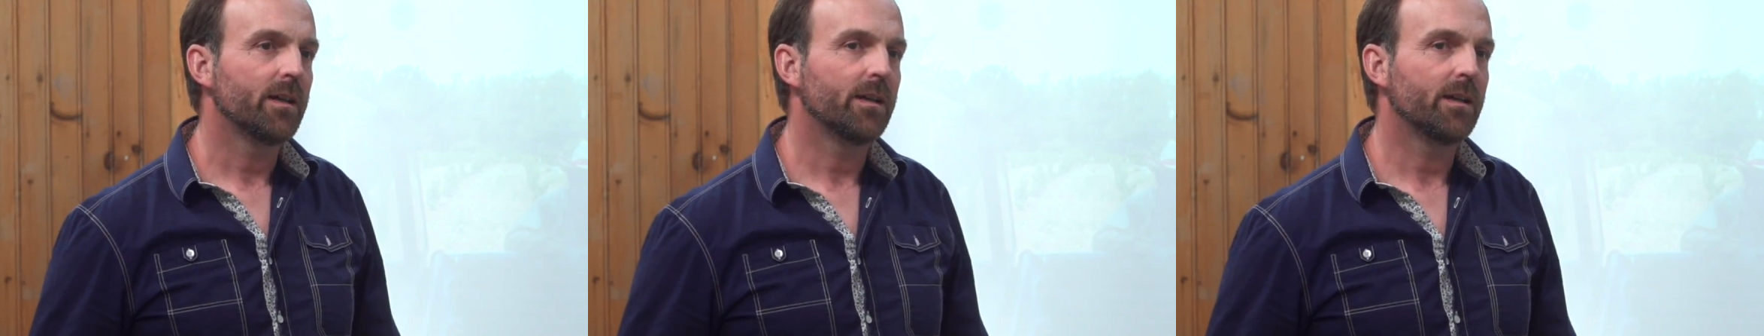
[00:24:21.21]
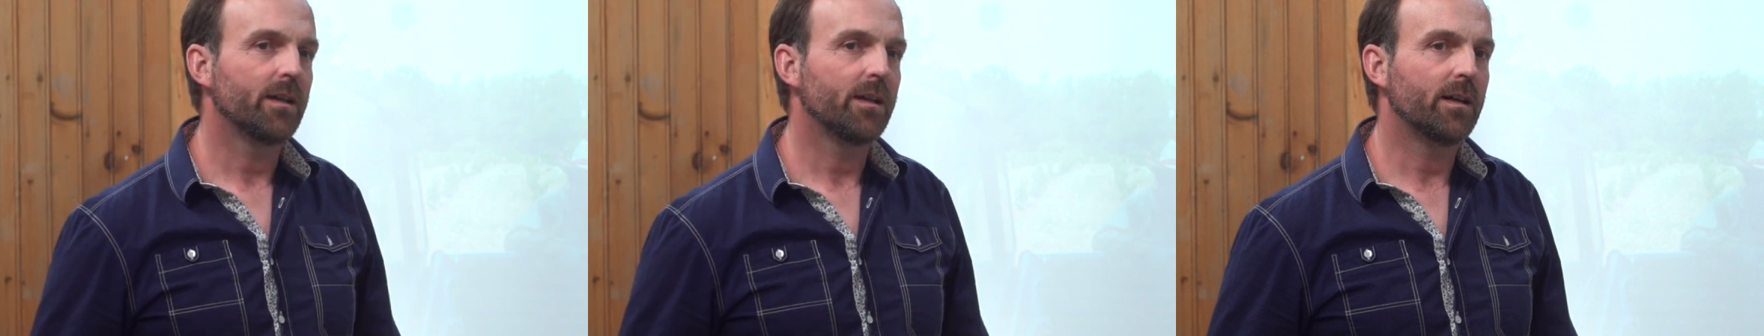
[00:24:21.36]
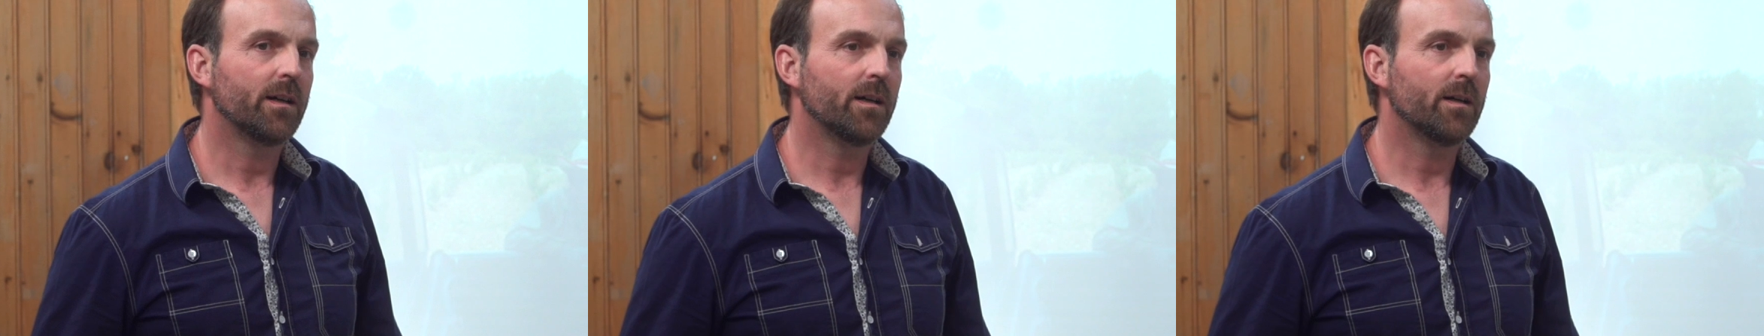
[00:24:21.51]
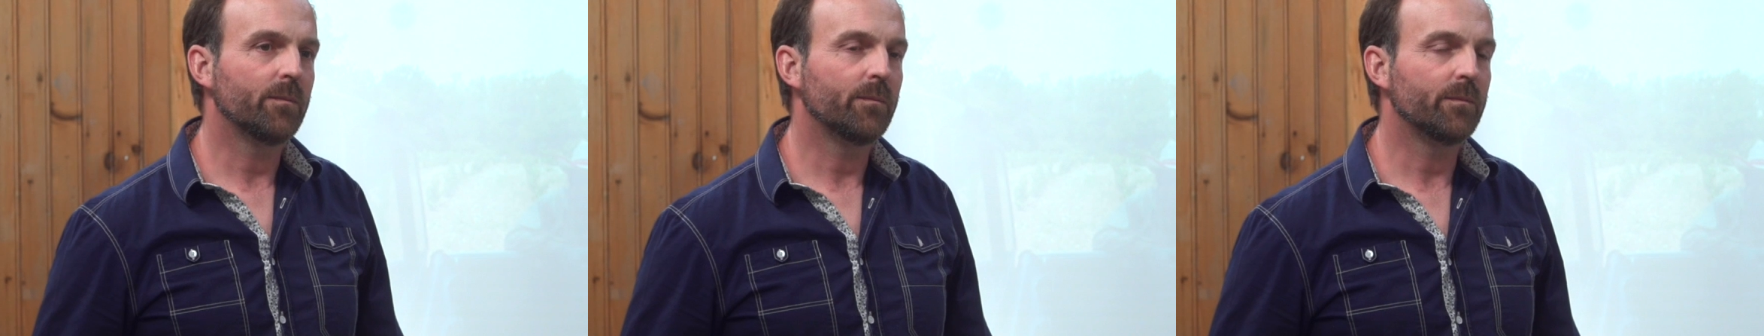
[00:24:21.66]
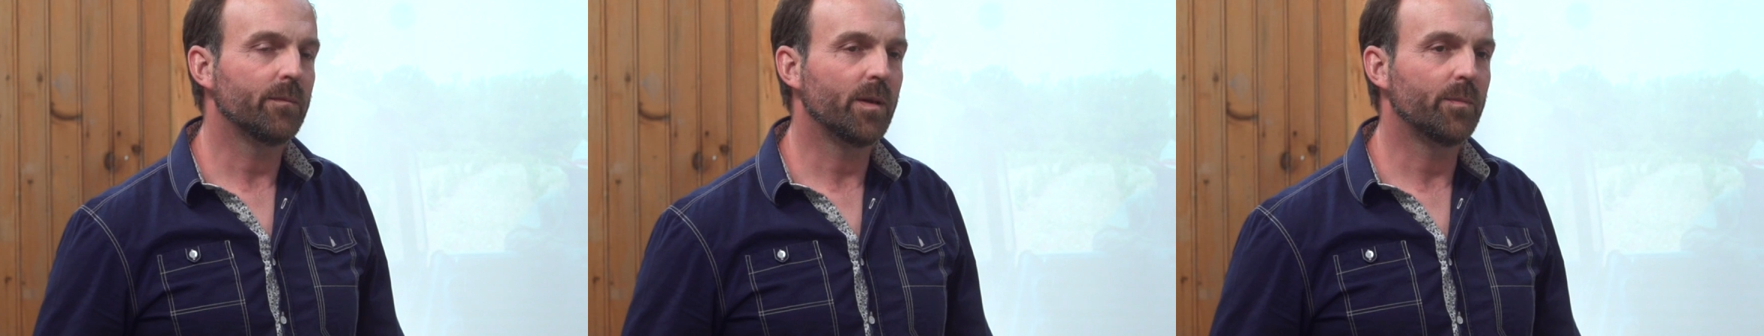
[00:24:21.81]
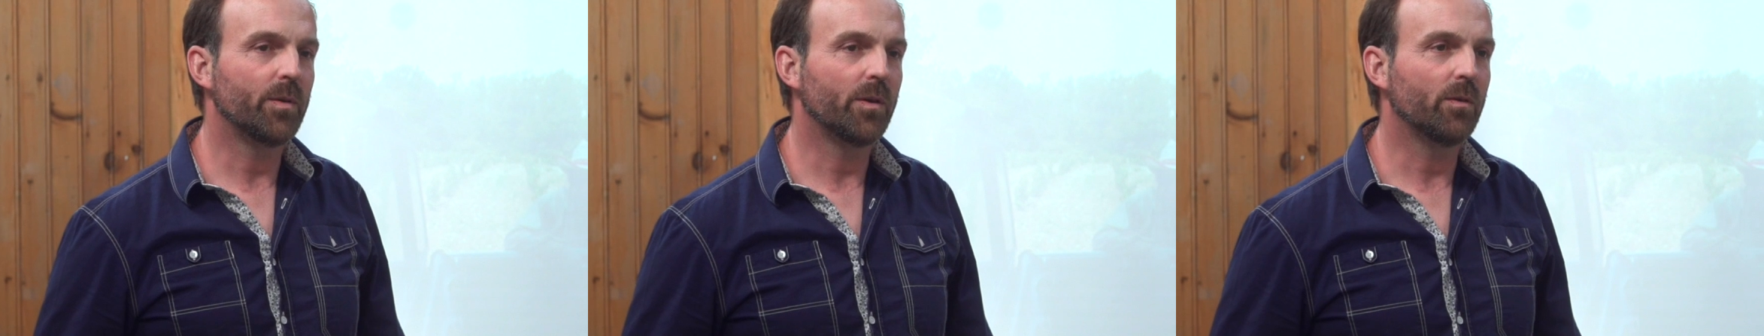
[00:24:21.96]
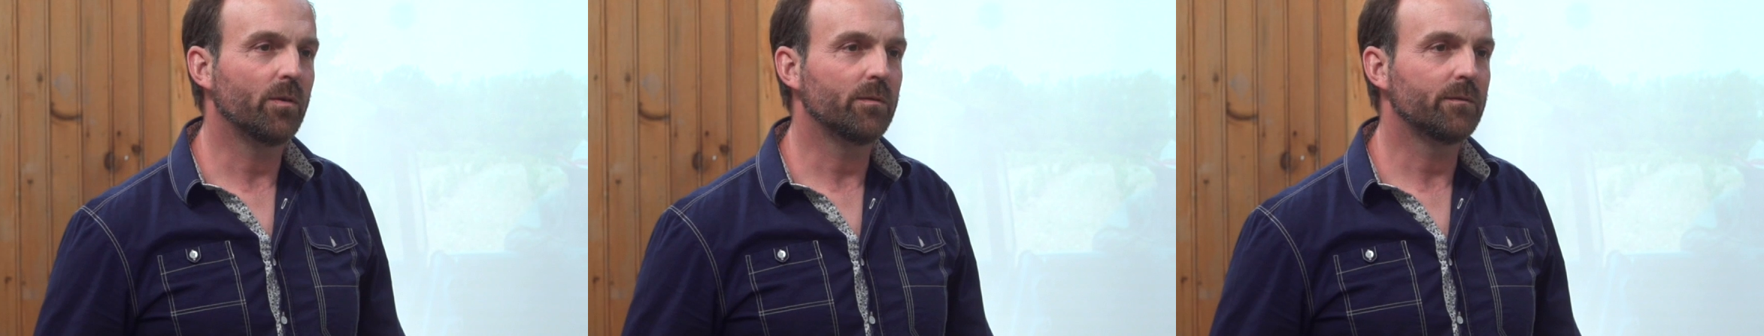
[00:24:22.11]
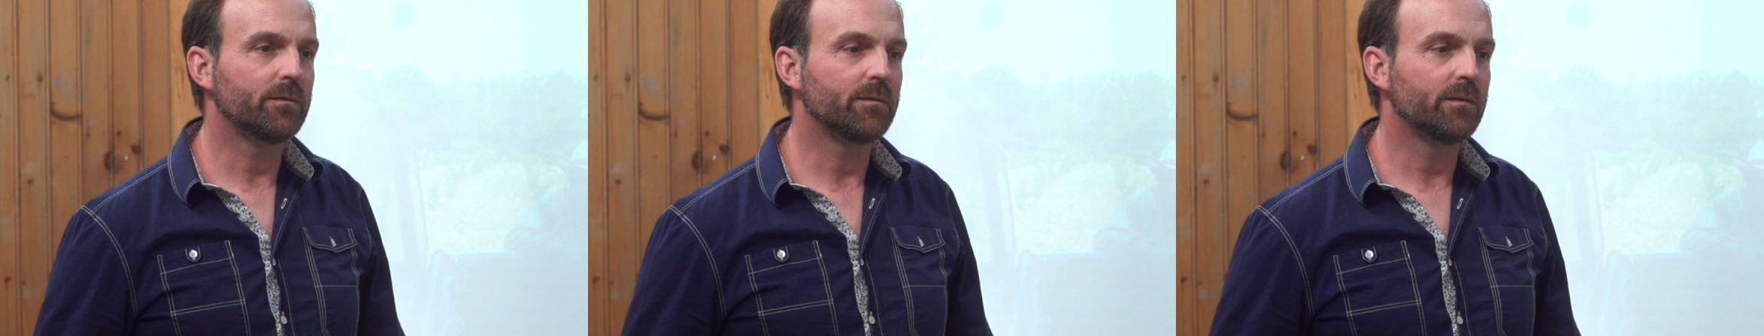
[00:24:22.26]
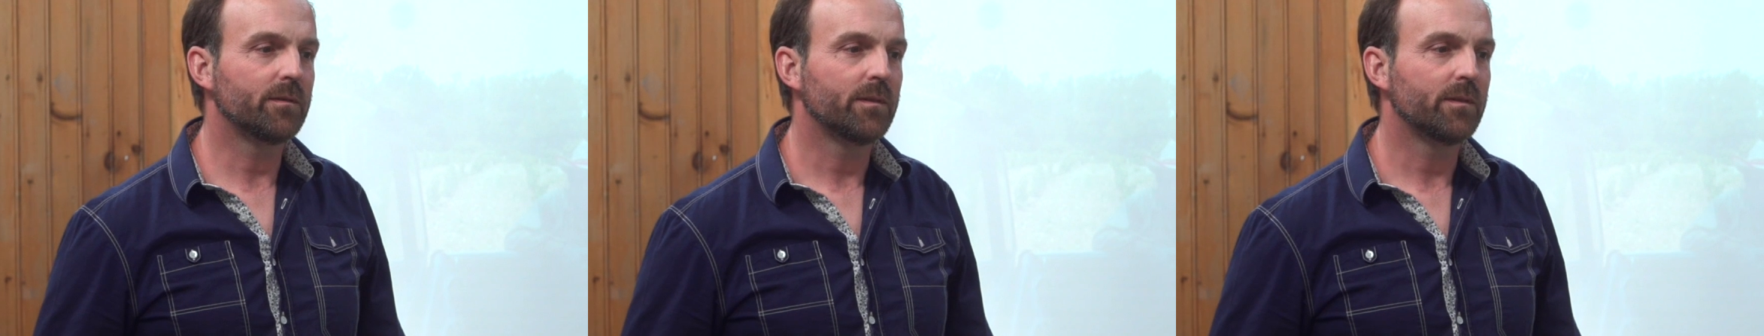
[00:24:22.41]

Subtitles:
about.